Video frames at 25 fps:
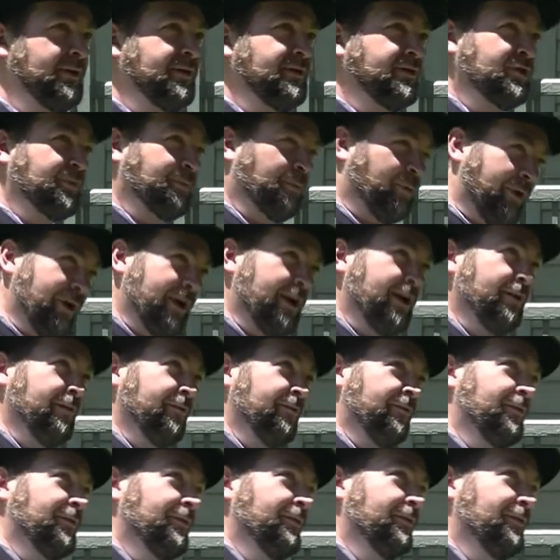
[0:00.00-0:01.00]
spring
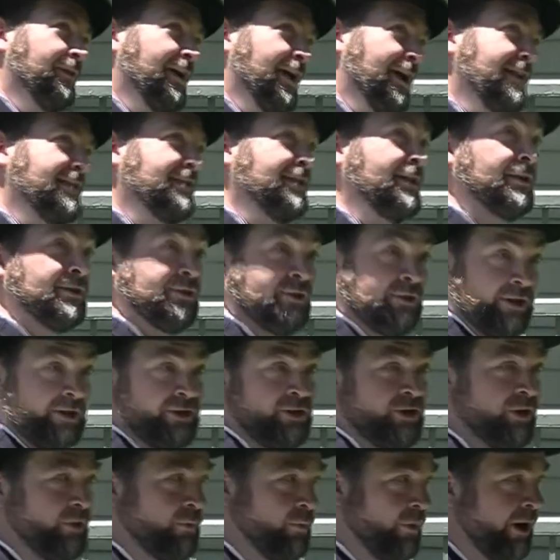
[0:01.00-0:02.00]
of
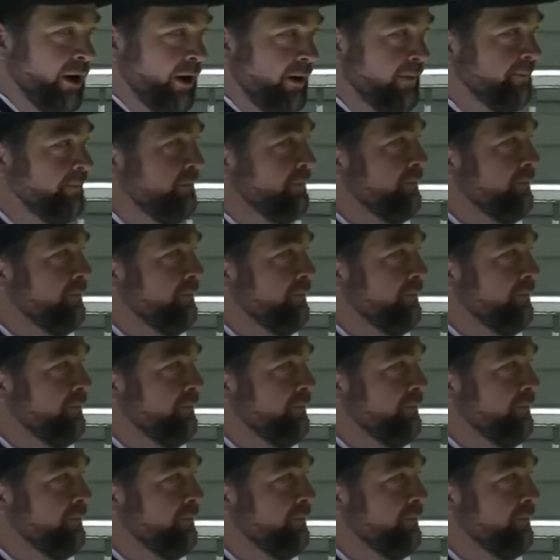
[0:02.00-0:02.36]
1861.